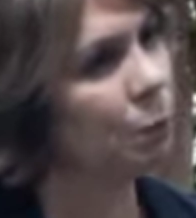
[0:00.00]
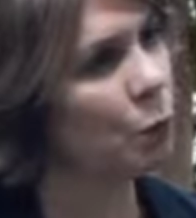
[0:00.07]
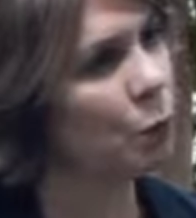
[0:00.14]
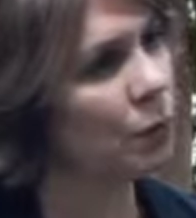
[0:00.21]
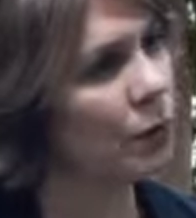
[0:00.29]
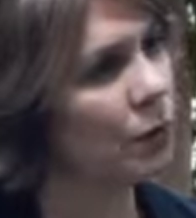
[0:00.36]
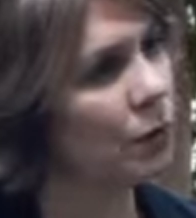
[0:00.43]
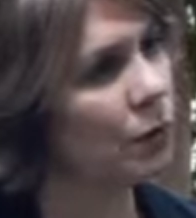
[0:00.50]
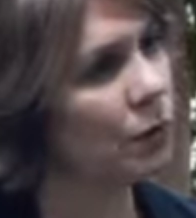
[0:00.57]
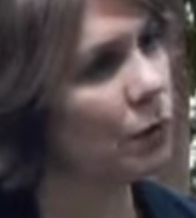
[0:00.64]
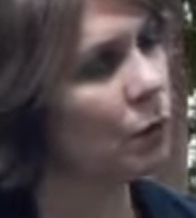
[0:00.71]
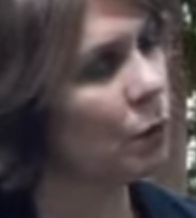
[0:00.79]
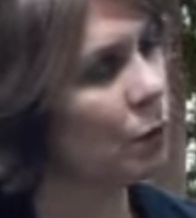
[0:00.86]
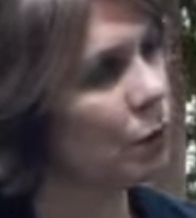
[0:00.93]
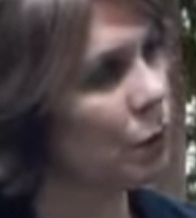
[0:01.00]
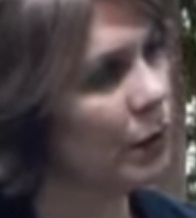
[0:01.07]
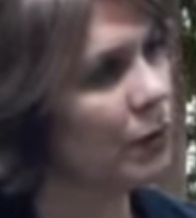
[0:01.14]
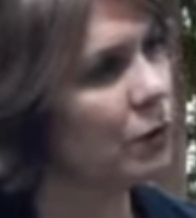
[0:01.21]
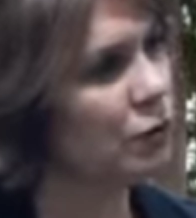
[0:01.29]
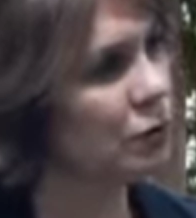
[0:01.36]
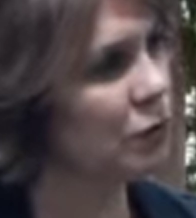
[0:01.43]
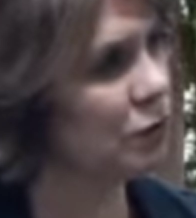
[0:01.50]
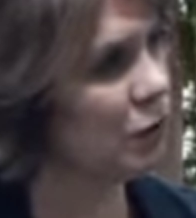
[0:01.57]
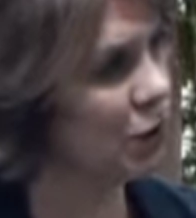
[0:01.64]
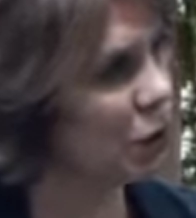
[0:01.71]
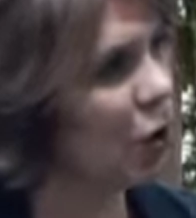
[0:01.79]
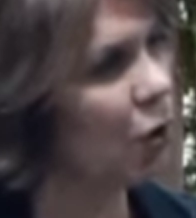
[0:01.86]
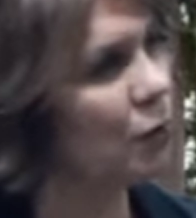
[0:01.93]
We
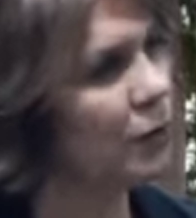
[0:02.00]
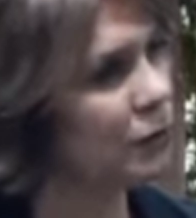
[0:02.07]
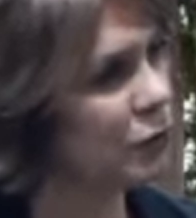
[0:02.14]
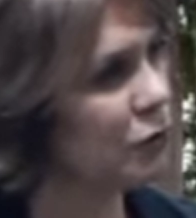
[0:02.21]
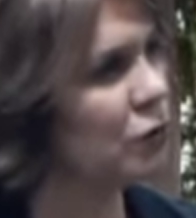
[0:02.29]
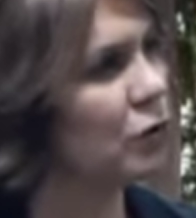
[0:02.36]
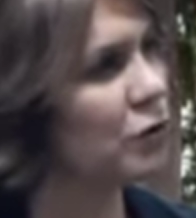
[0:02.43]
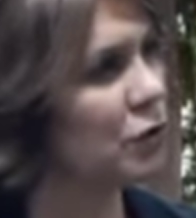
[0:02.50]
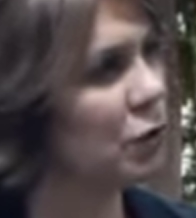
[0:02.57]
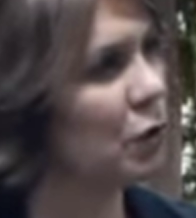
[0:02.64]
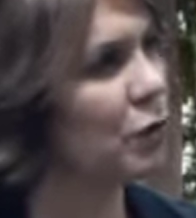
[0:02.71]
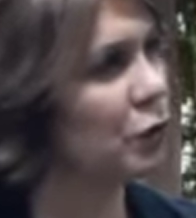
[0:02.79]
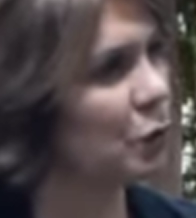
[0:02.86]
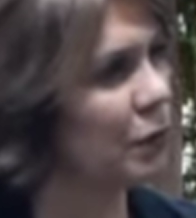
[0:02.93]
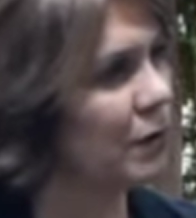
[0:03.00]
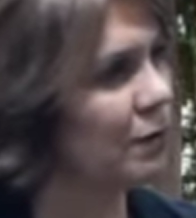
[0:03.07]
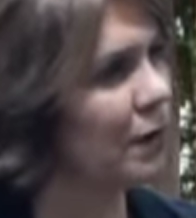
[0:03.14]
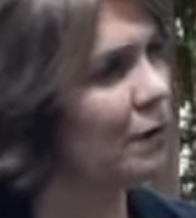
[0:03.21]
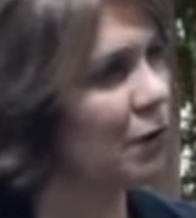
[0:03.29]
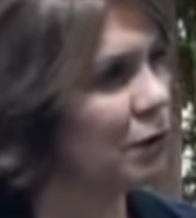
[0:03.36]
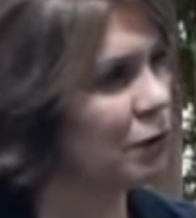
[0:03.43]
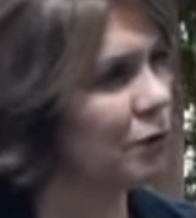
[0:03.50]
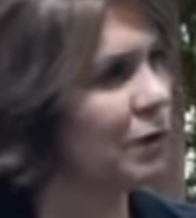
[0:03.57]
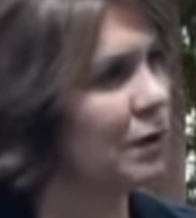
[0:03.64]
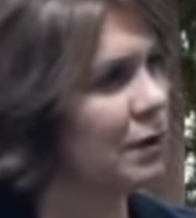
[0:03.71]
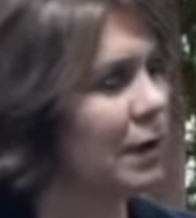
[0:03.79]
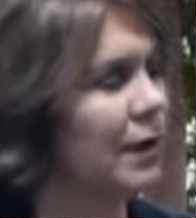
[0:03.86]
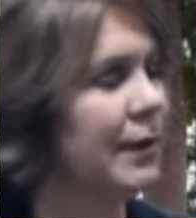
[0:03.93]
encourage to go to 2,500,
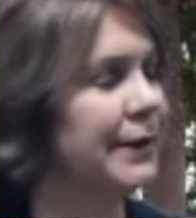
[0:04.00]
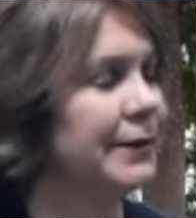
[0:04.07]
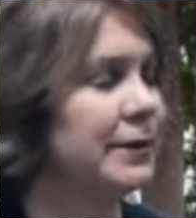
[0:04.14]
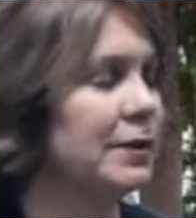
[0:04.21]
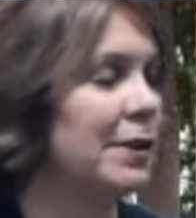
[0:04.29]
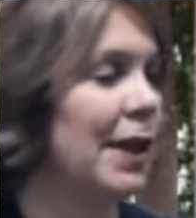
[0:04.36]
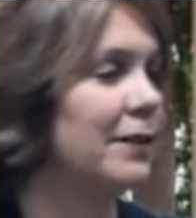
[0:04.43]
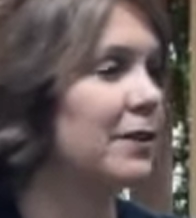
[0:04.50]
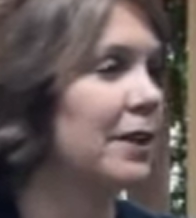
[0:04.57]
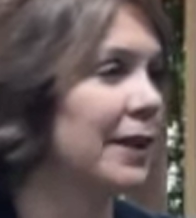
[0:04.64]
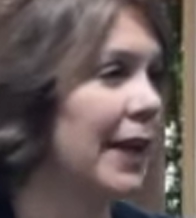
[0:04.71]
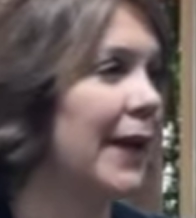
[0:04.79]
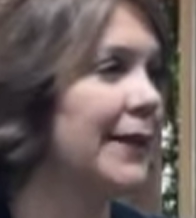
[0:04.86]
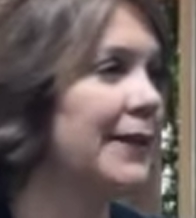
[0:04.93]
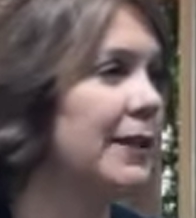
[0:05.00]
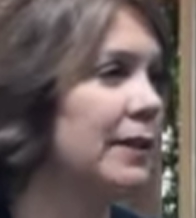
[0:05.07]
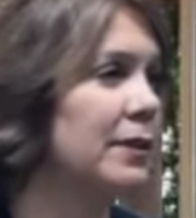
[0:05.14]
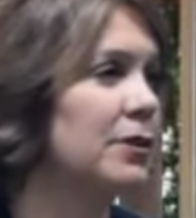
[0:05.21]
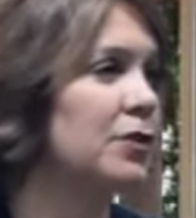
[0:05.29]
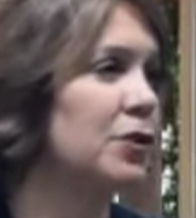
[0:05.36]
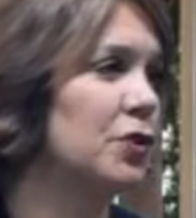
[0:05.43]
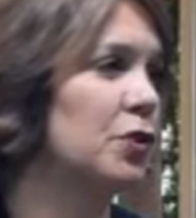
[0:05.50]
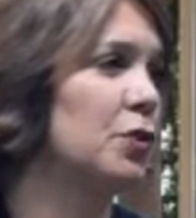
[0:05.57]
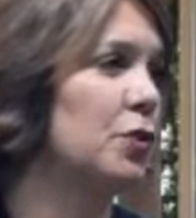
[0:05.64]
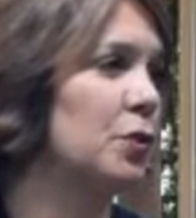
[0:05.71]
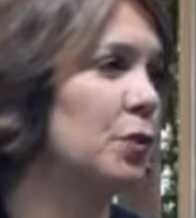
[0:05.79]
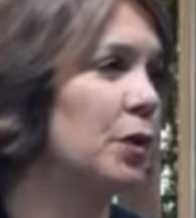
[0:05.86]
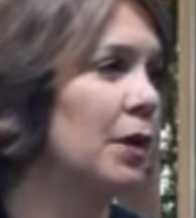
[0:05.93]
and that's again is
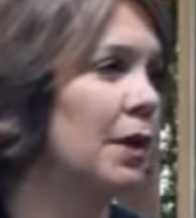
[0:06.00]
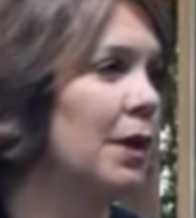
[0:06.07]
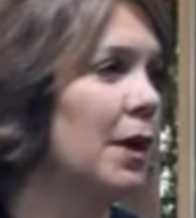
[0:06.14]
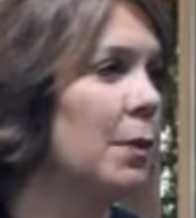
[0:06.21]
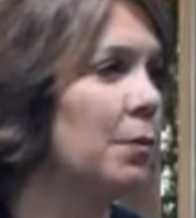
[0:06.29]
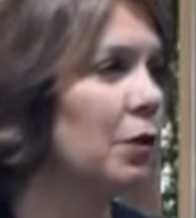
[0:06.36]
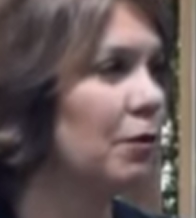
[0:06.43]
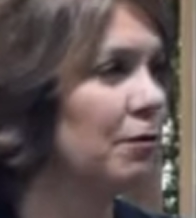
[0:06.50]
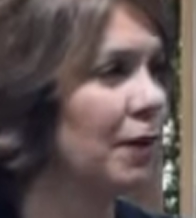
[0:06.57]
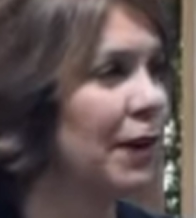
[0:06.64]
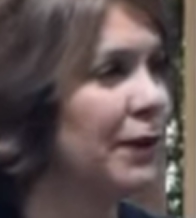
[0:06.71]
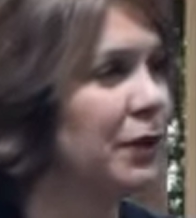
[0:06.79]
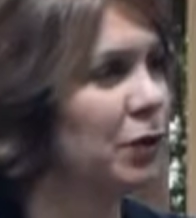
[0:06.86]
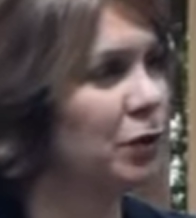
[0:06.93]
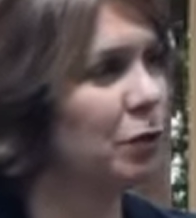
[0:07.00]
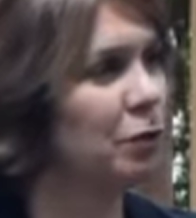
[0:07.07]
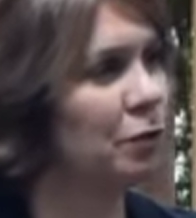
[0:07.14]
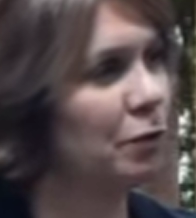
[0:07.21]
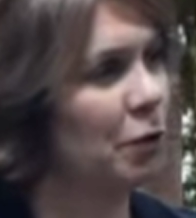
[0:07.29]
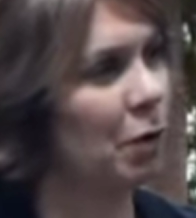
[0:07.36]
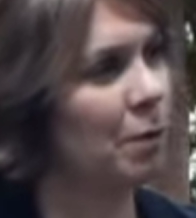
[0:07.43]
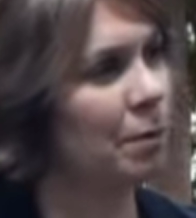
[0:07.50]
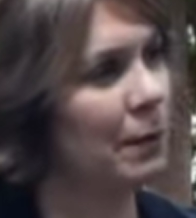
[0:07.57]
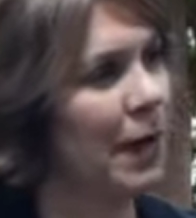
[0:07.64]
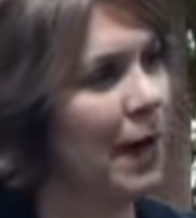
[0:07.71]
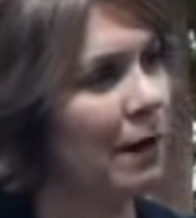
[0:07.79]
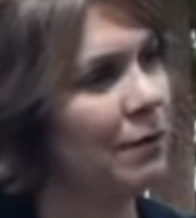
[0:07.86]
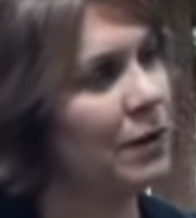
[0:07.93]
to prevent you from
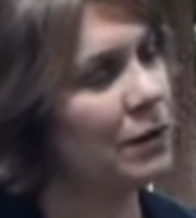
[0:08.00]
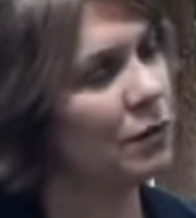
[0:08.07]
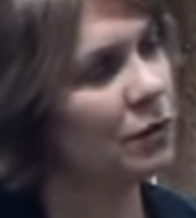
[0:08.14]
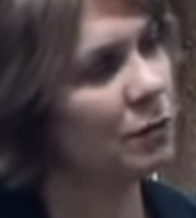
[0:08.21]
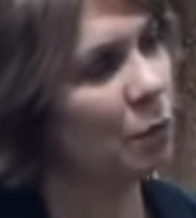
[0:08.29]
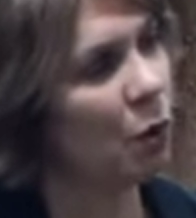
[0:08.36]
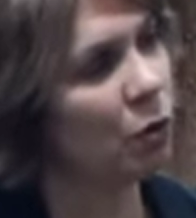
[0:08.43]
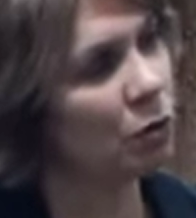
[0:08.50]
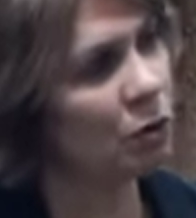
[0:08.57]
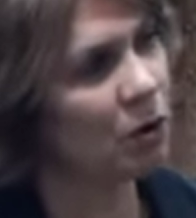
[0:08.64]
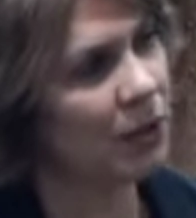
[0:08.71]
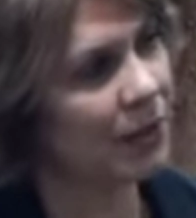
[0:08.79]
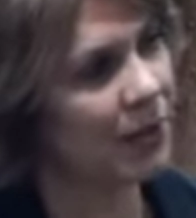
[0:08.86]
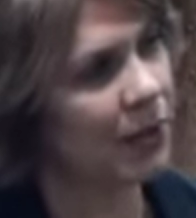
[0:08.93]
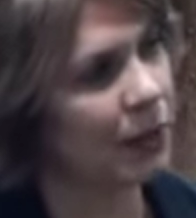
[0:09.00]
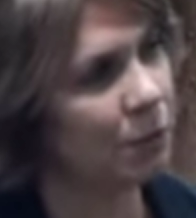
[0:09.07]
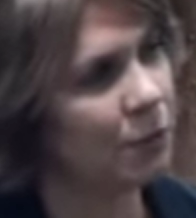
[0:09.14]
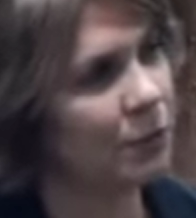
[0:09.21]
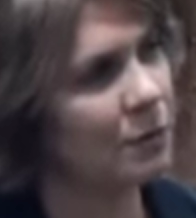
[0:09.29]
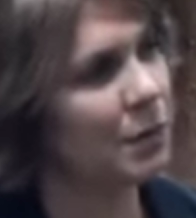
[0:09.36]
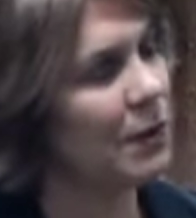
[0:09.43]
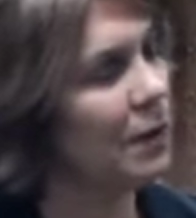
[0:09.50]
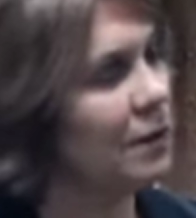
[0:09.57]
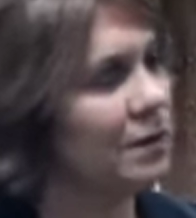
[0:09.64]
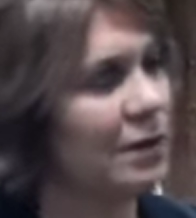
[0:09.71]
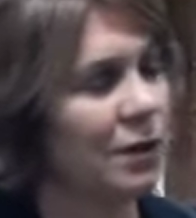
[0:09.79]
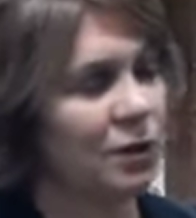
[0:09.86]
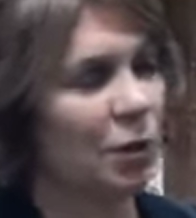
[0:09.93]
having smaller claims because
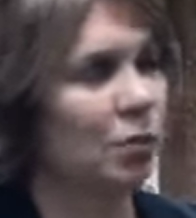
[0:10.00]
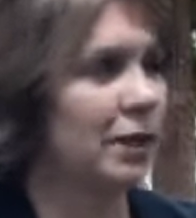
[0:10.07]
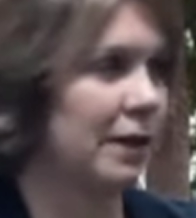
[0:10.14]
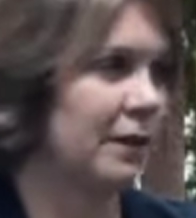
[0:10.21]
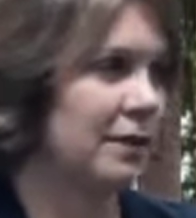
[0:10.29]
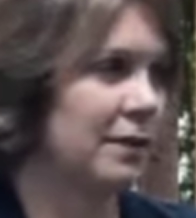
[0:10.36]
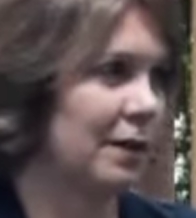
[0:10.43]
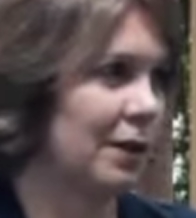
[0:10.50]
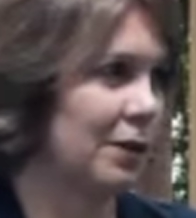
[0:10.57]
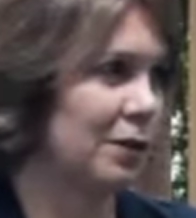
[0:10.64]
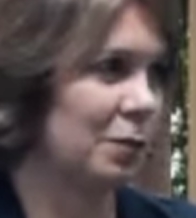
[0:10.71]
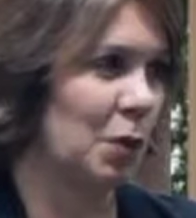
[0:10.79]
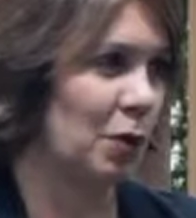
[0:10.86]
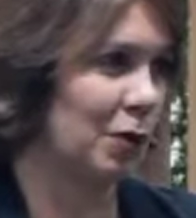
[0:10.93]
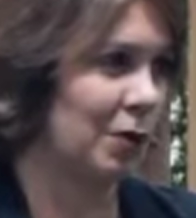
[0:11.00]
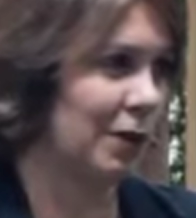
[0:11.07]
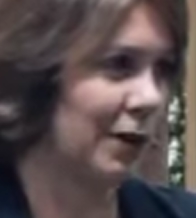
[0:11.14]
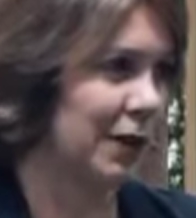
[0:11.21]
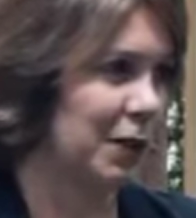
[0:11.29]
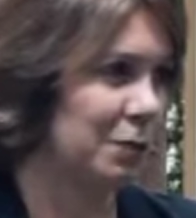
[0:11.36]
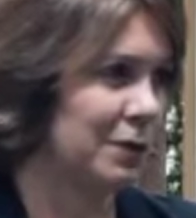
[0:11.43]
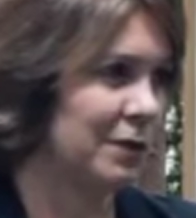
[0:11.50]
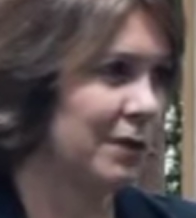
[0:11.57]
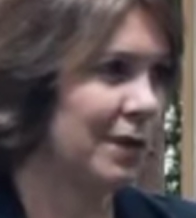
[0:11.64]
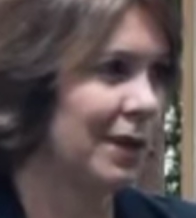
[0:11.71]
they don't like seeing smaller claims,